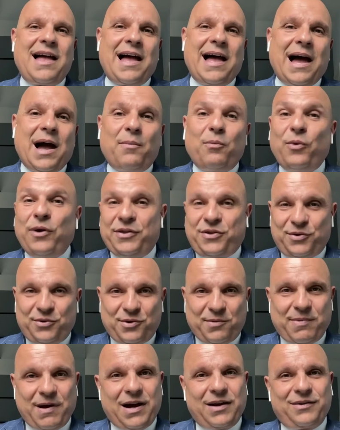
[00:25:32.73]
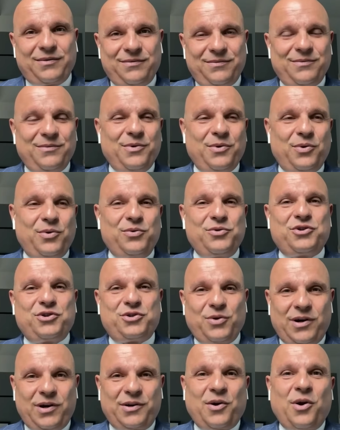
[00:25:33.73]
I'm with you about who
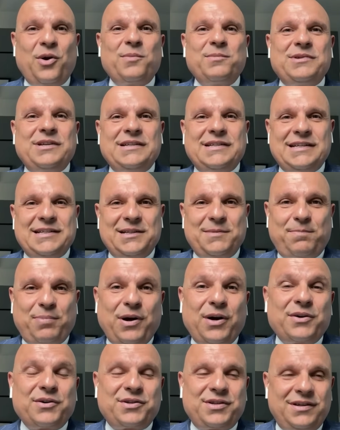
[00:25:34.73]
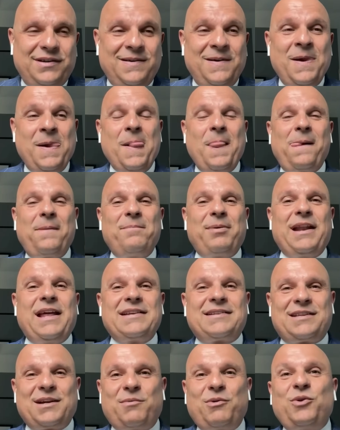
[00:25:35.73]
Sean Combs is as a person, but
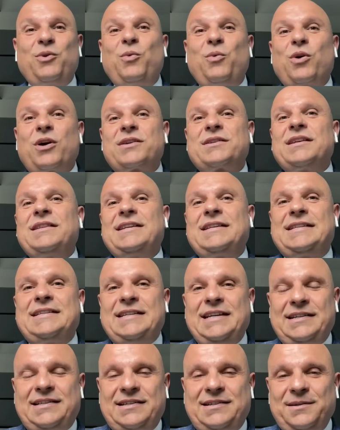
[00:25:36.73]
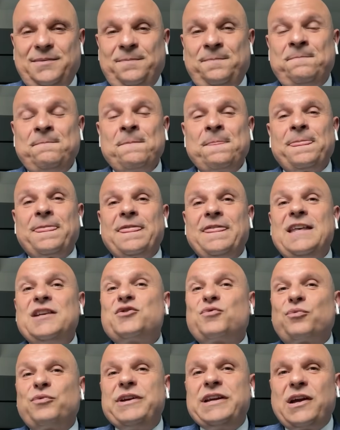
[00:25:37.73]
as someone who works in the system,
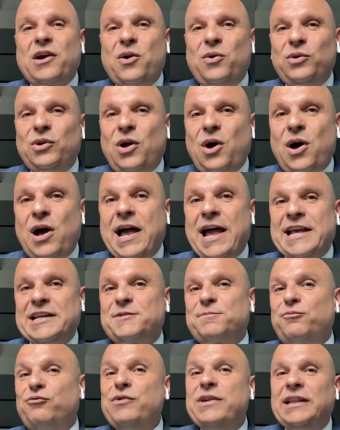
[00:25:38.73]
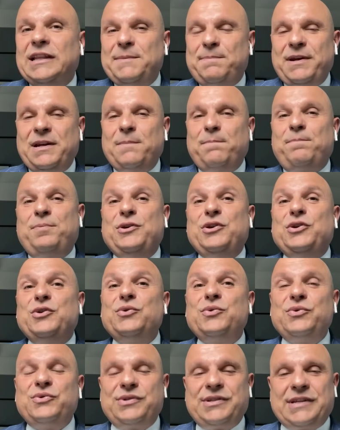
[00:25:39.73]
this RICO law has really been
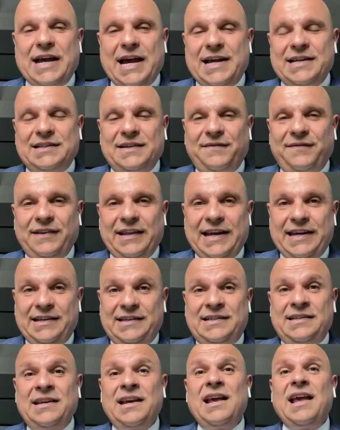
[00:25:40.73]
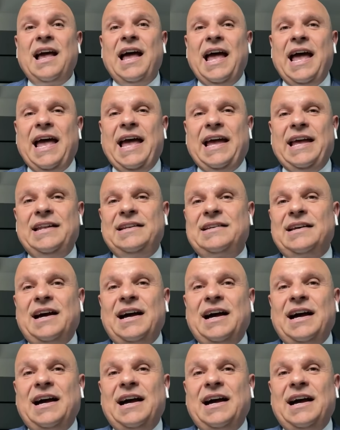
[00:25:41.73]
abused as of late. And